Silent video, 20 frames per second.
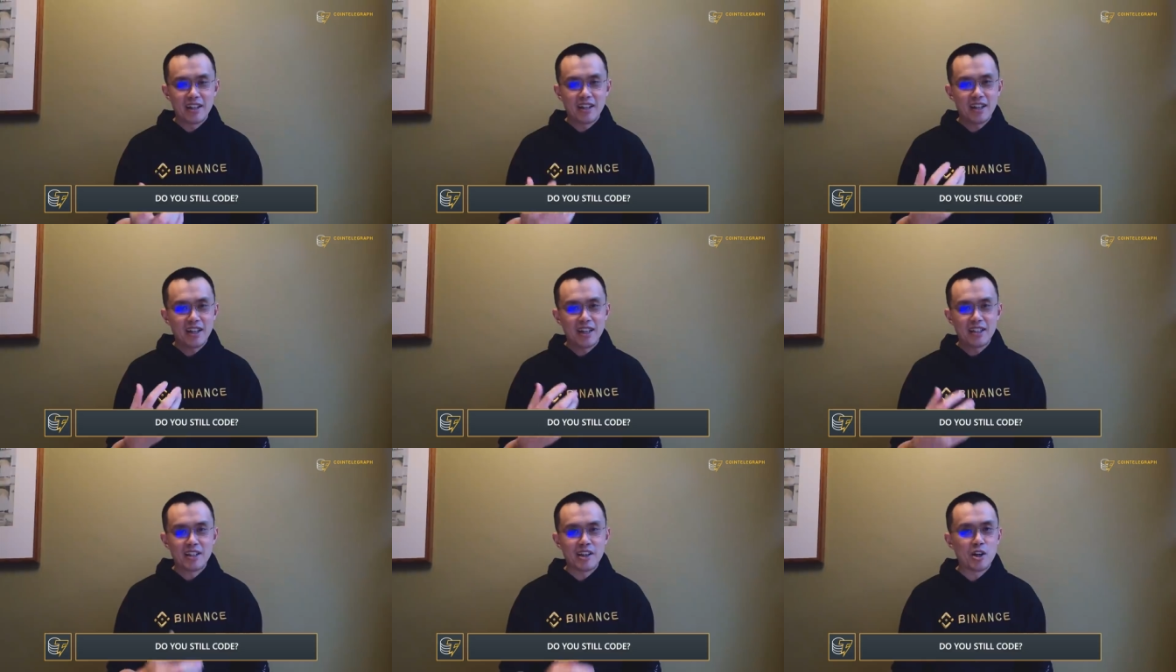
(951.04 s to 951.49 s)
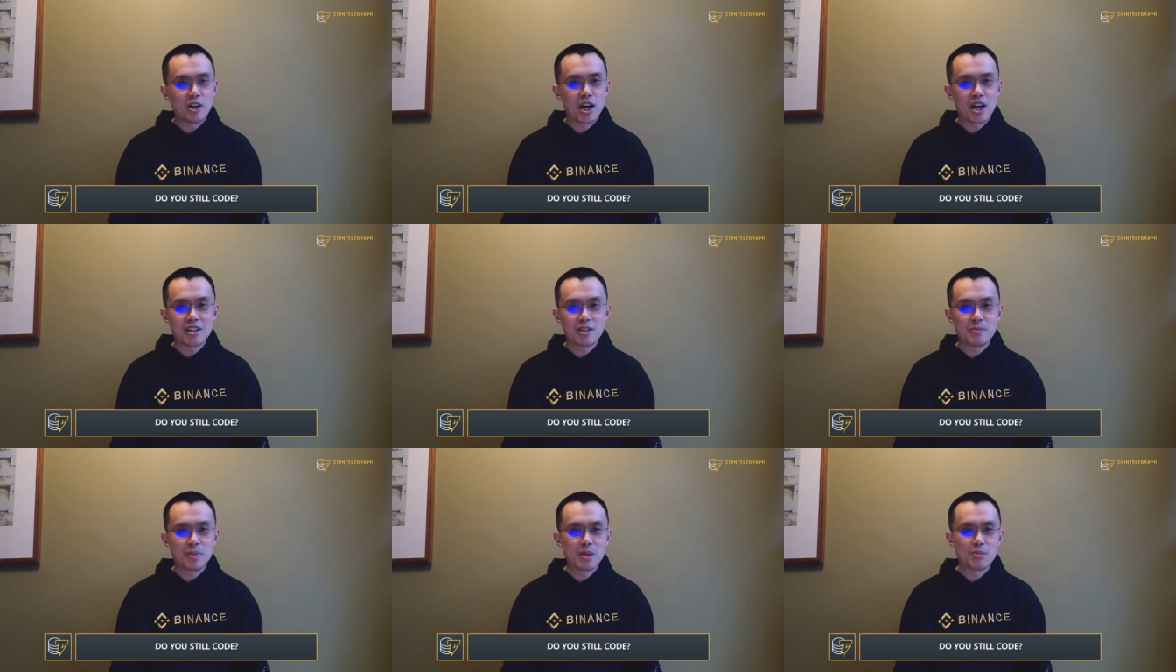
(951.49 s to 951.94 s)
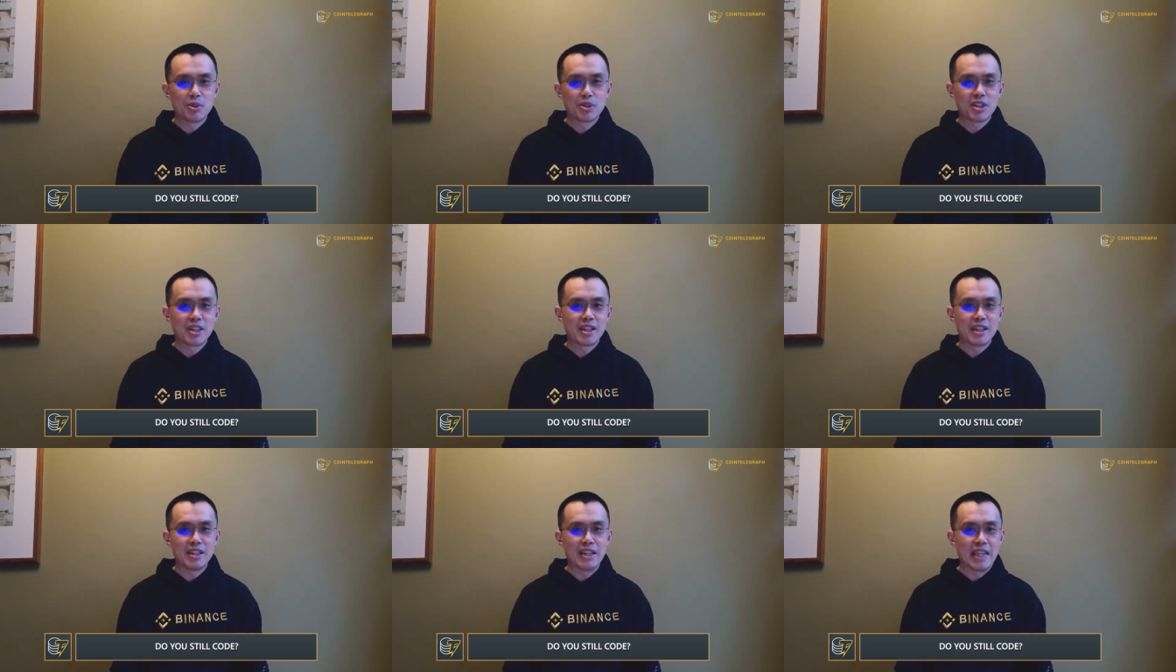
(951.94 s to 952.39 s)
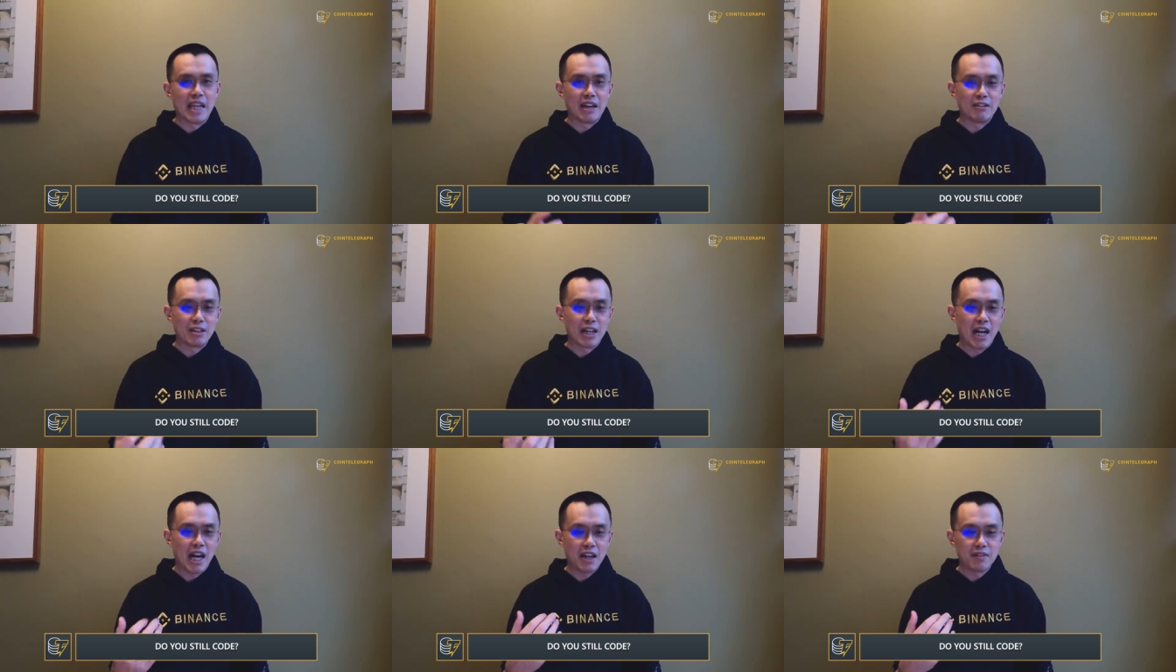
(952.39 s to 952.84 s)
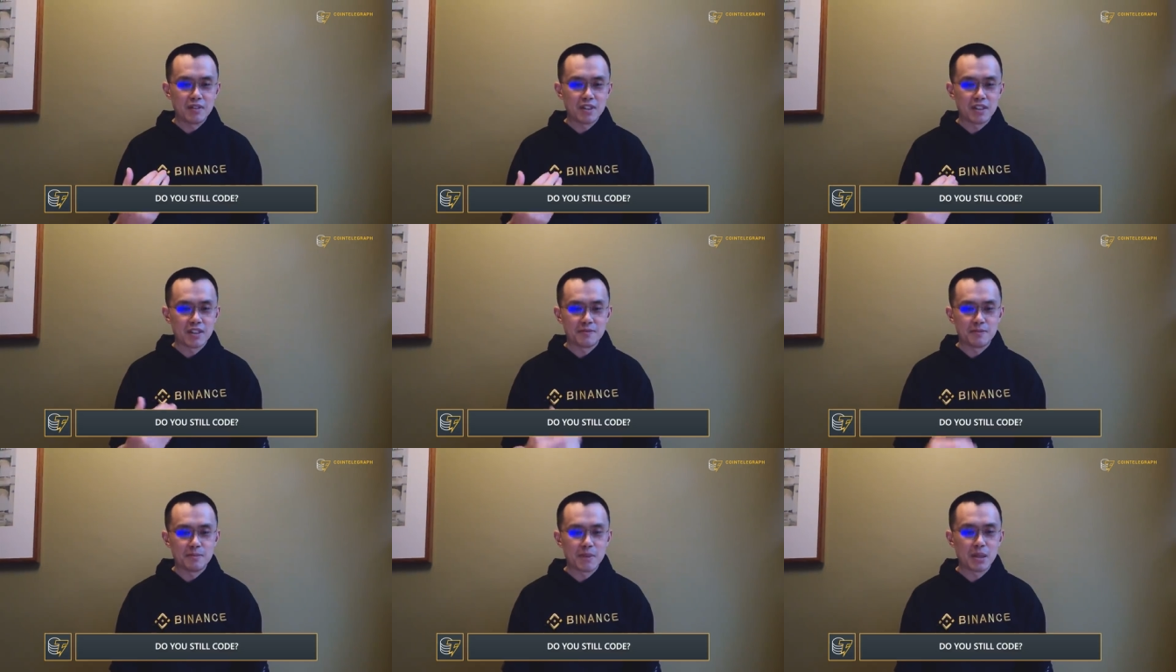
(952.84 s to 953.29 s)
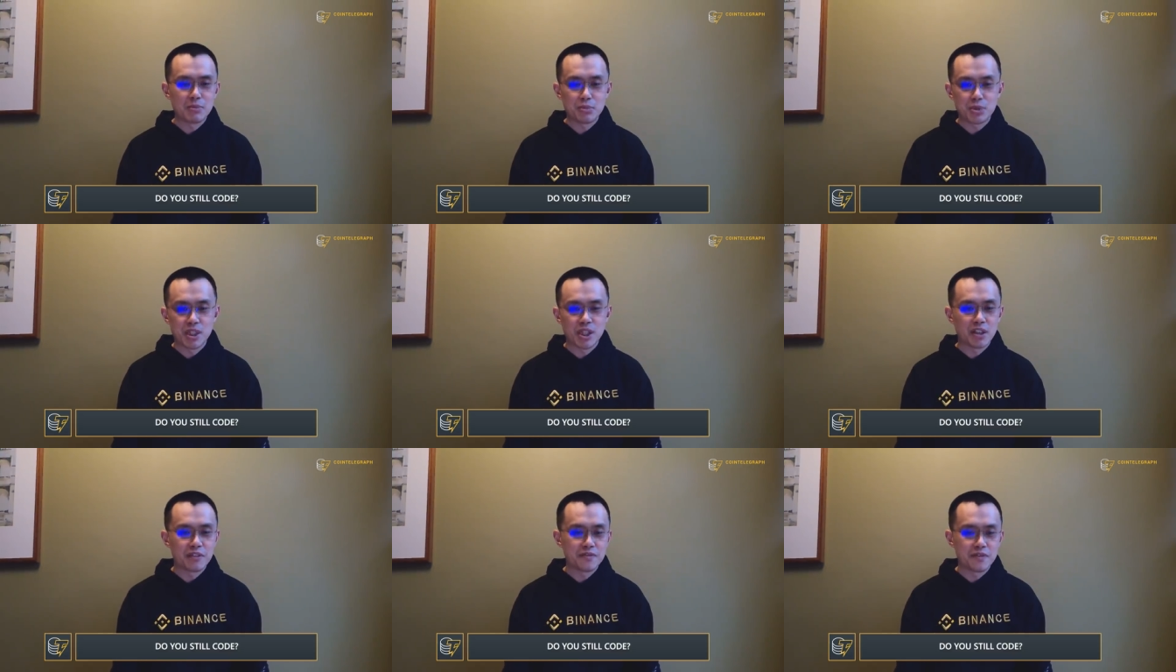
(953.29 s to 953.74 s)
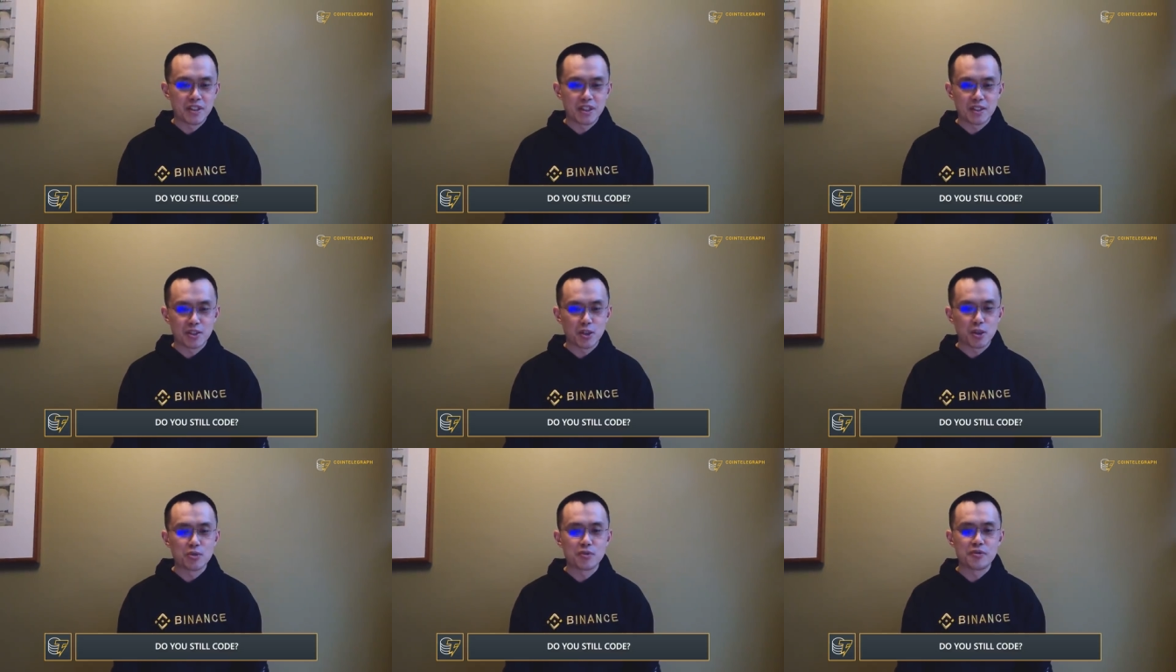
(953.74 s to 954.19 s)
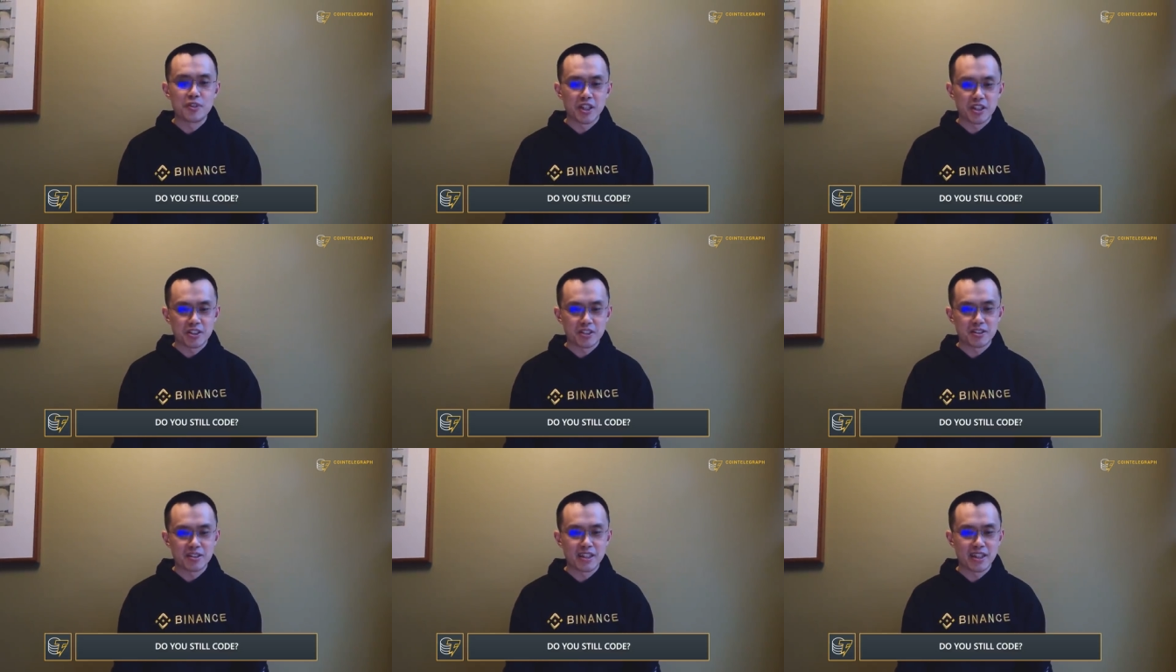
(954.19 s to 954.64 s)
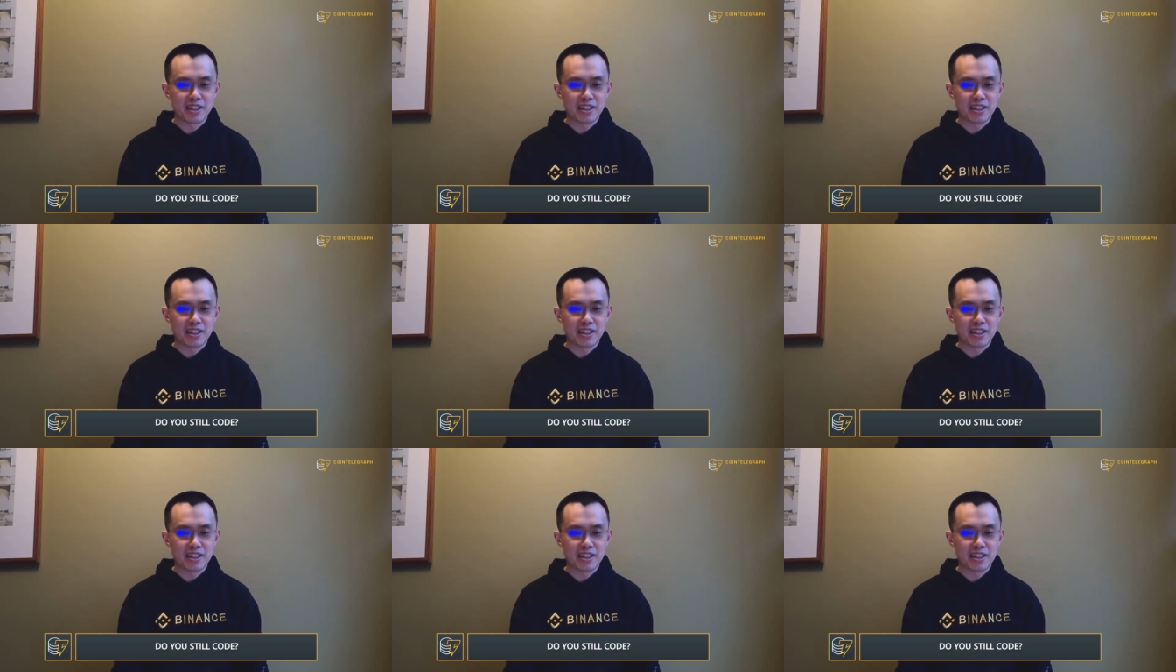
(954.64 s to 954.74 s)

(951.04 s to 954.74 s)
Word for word: I, I tell other people that now I have a memory of a goldfish.